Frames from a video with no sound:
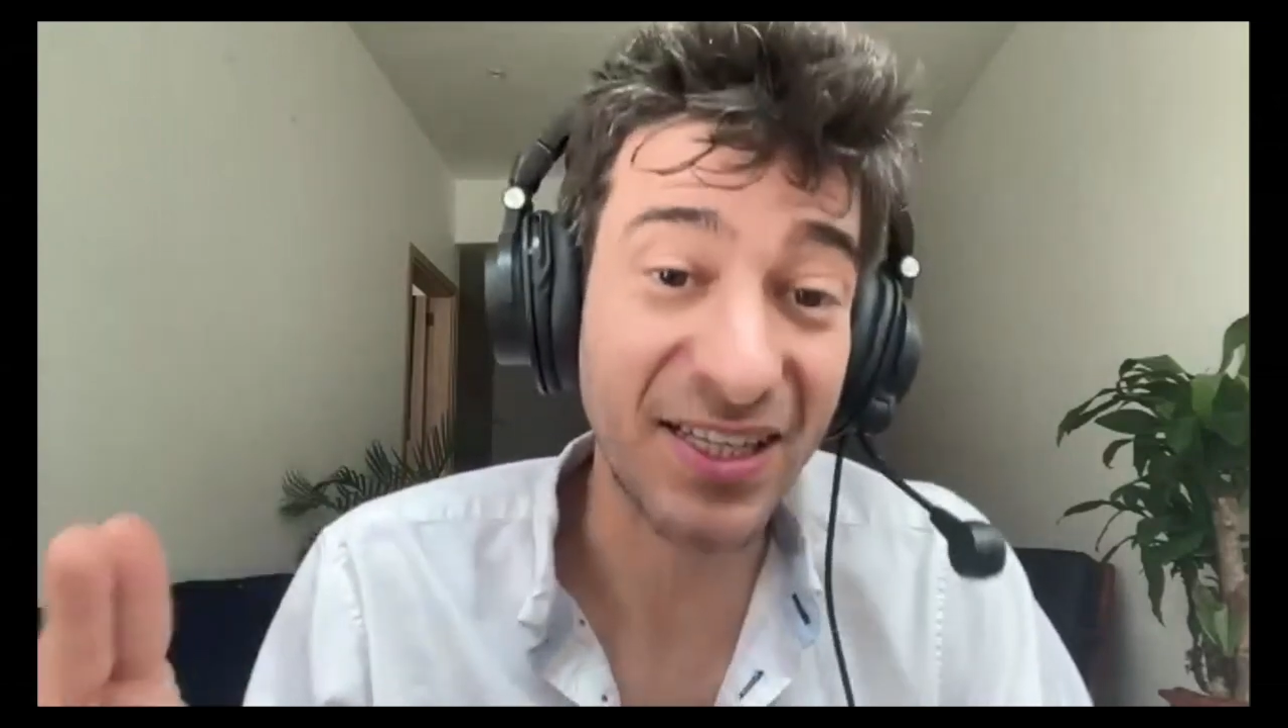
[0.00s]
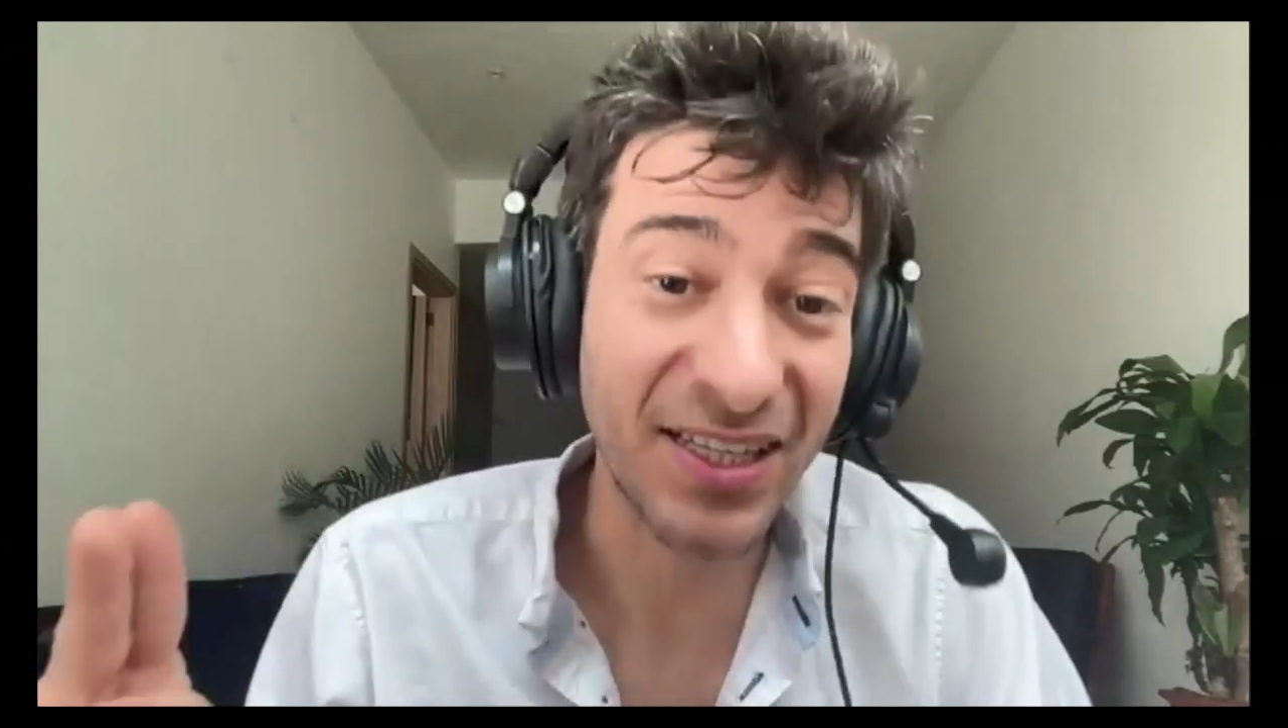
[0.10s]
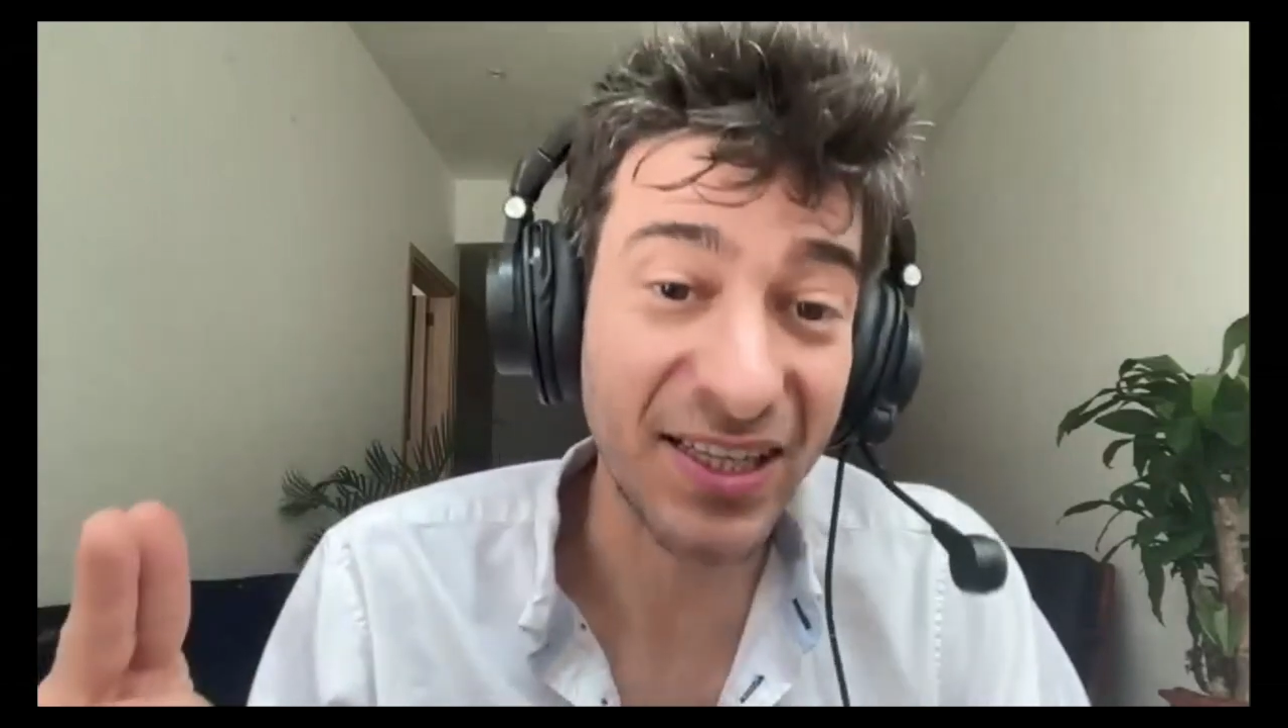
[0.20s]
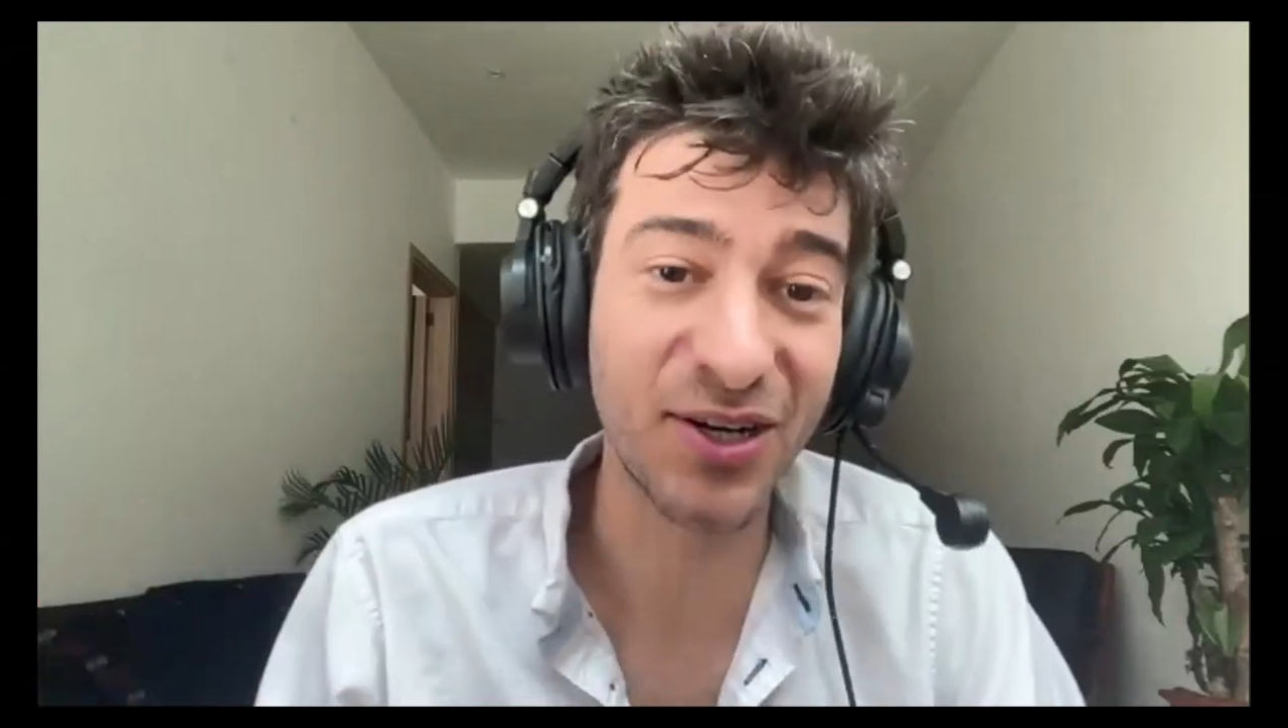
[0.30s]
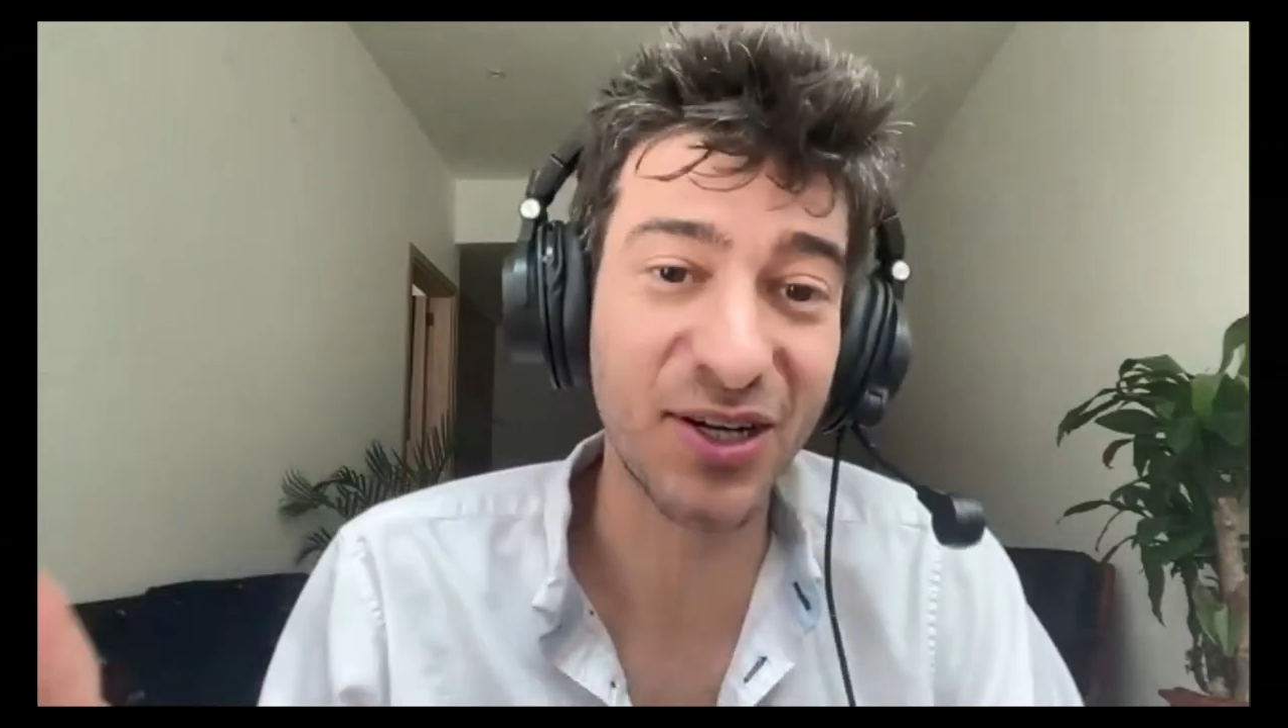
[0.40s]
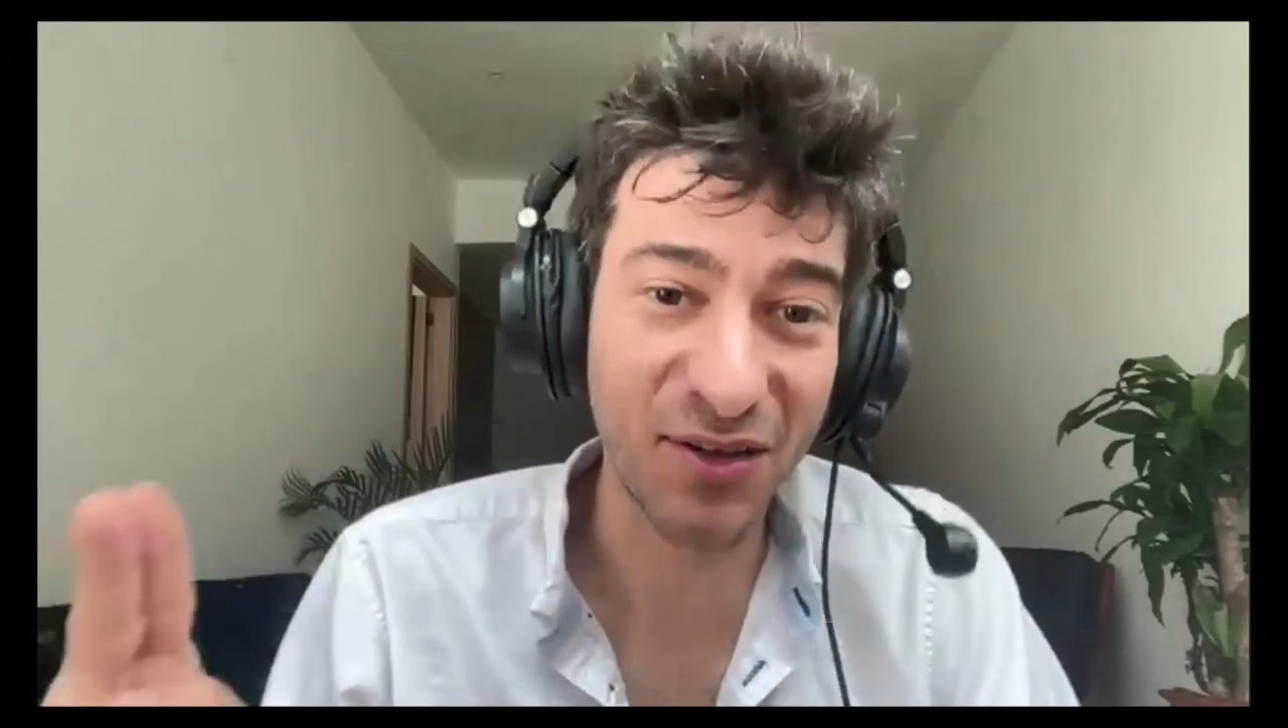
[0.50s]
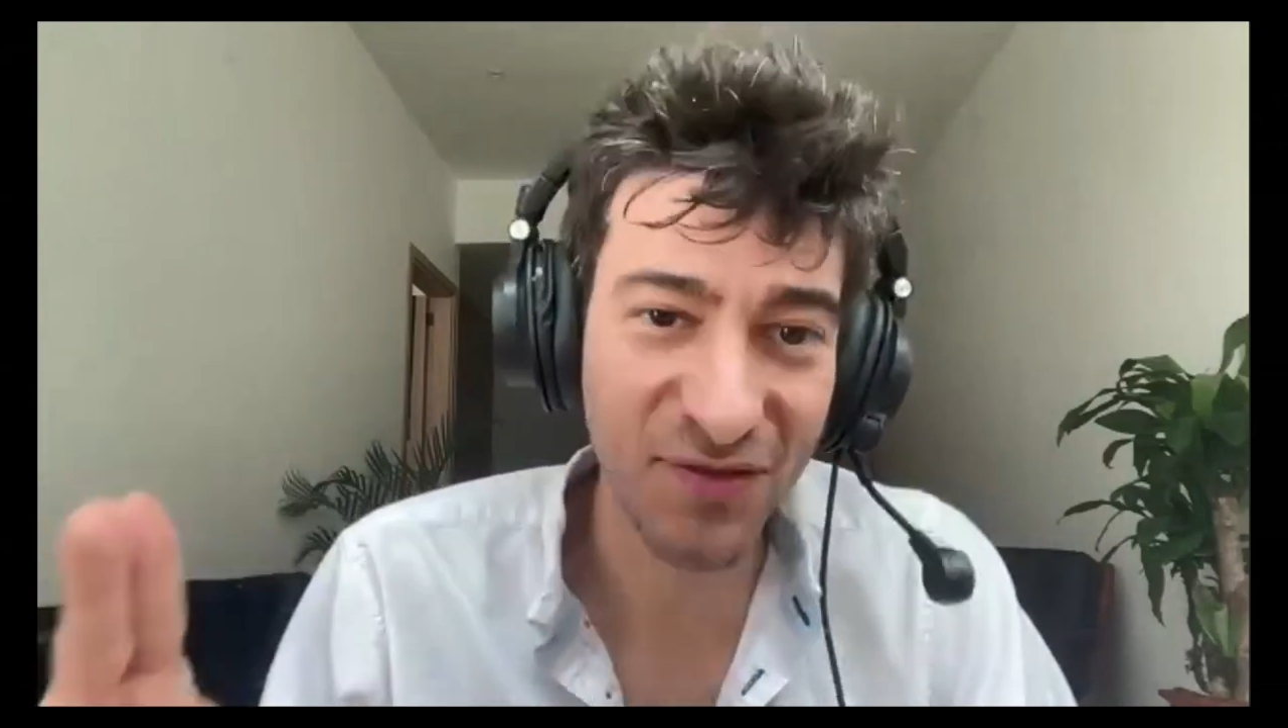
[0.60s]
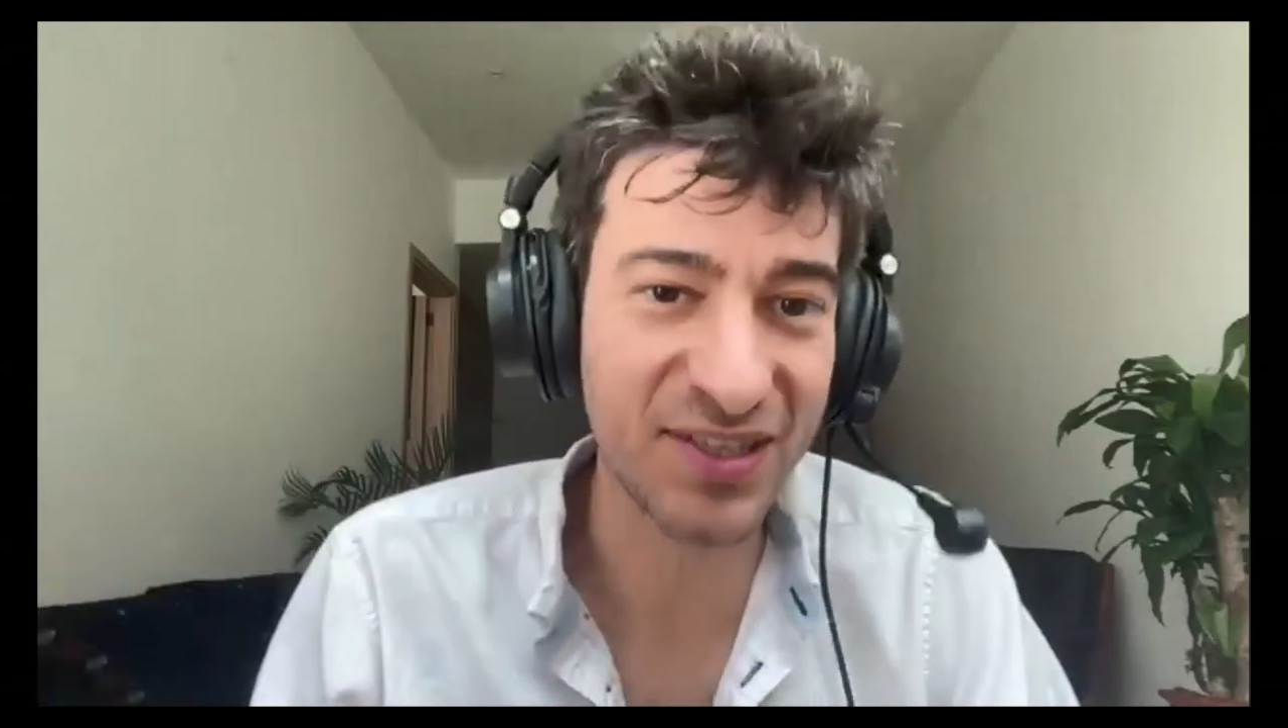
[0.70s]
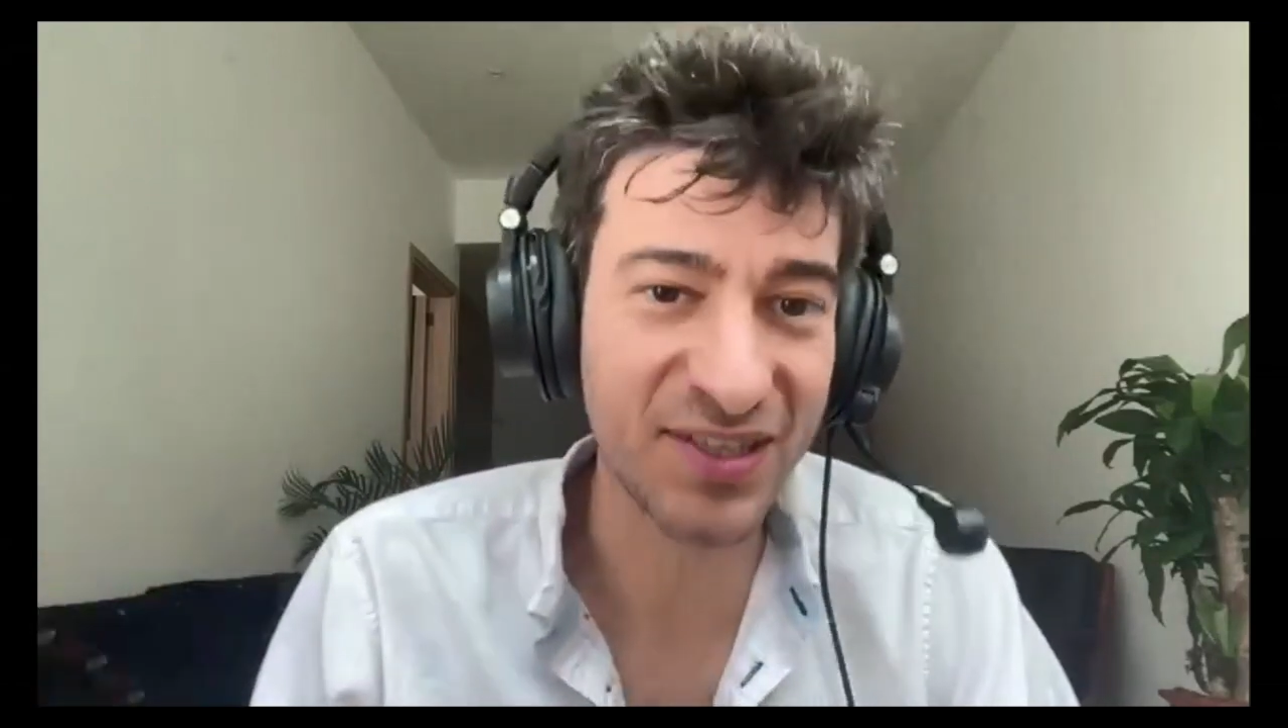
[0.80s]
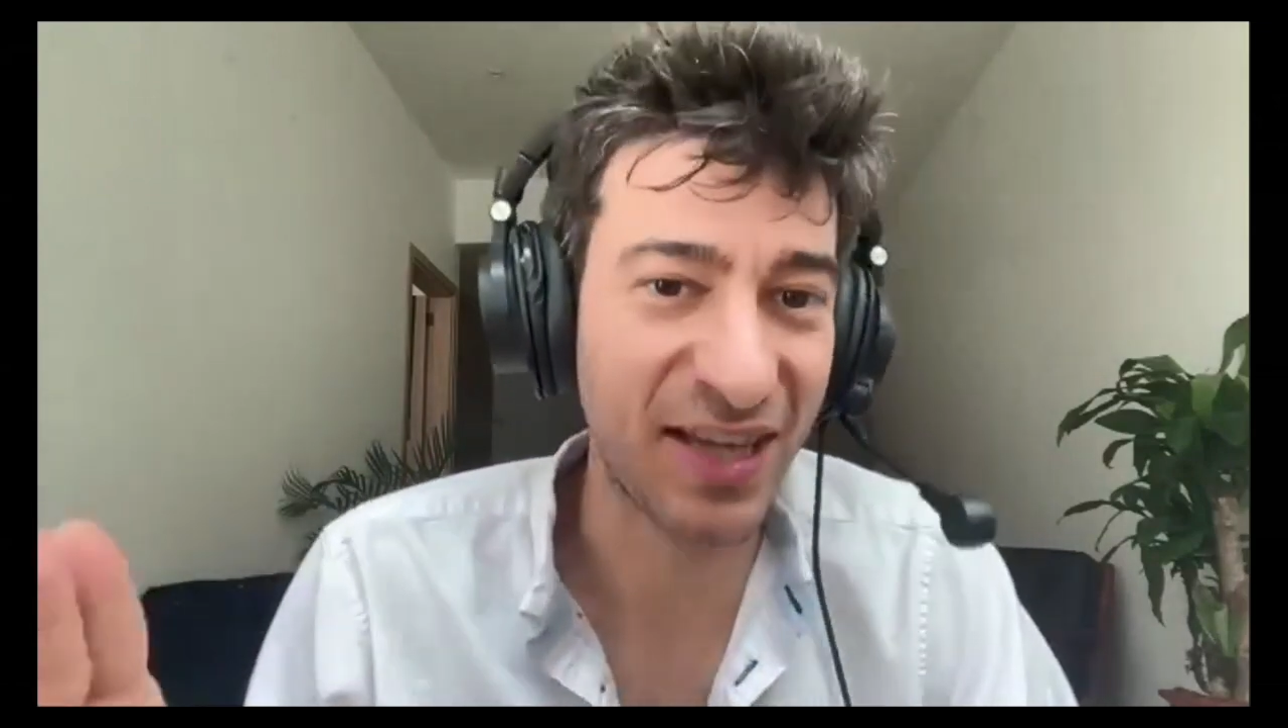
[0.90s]
clear and
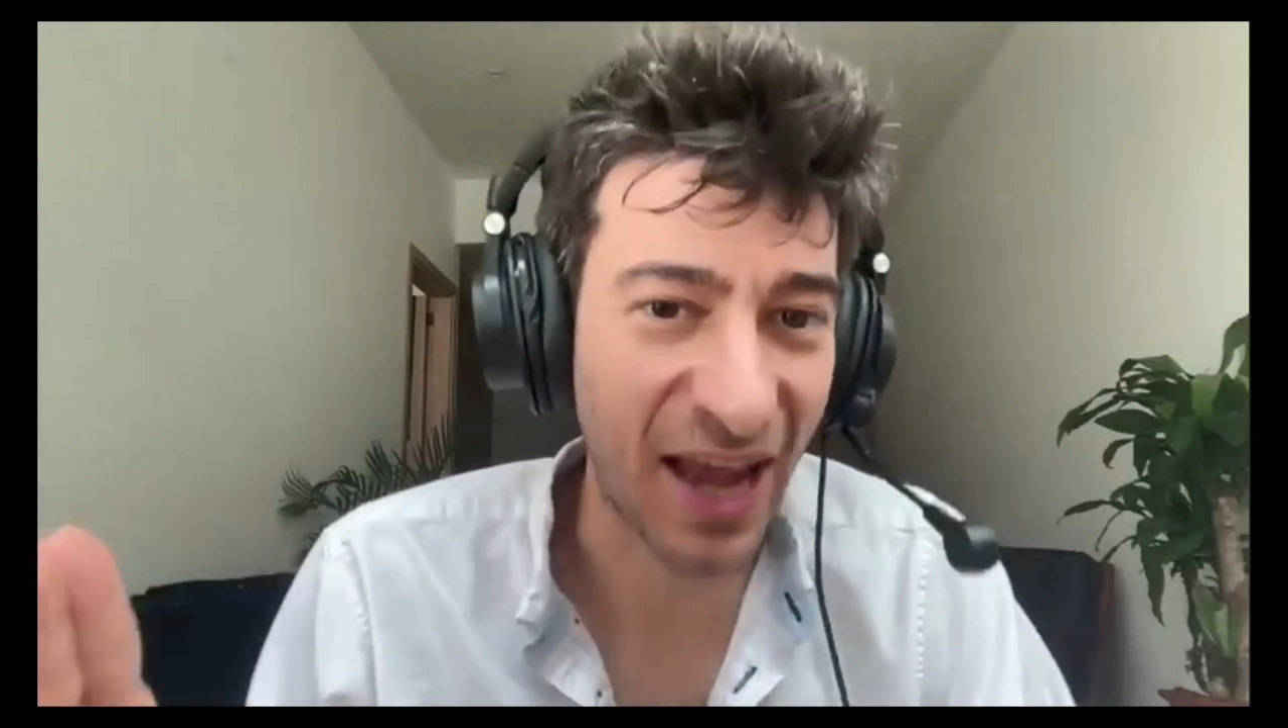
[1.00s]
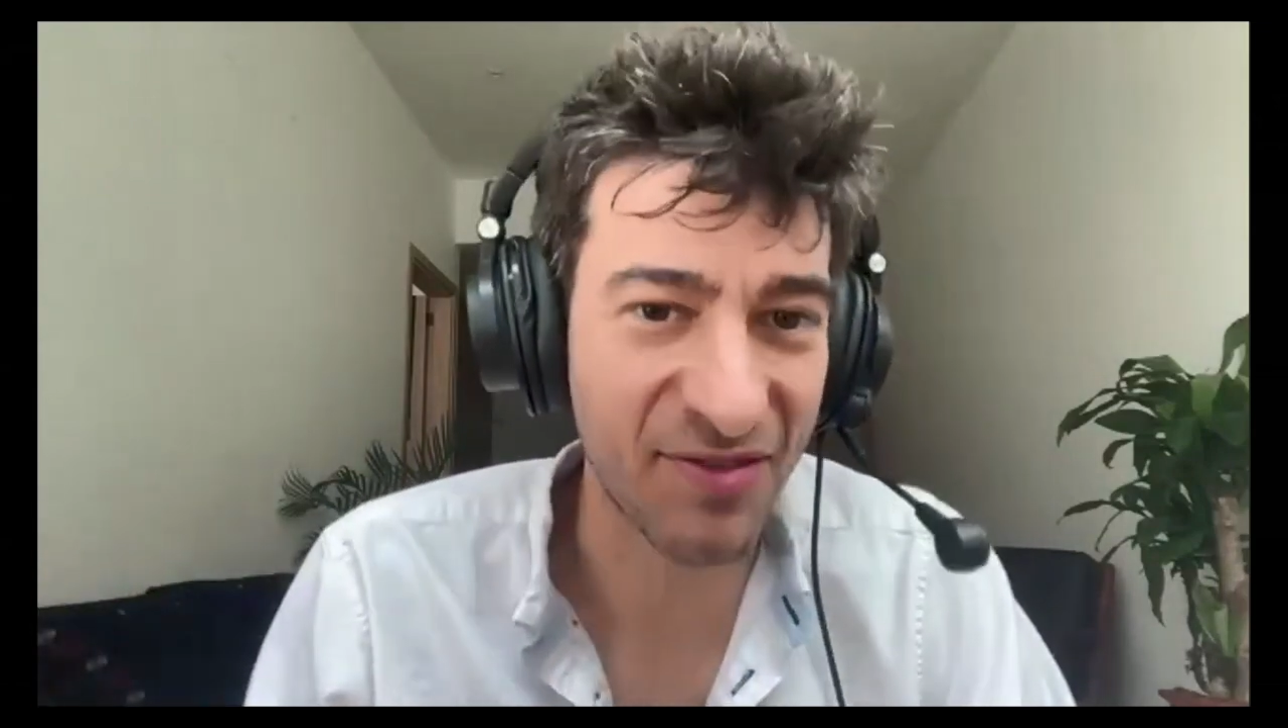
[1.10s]
convincing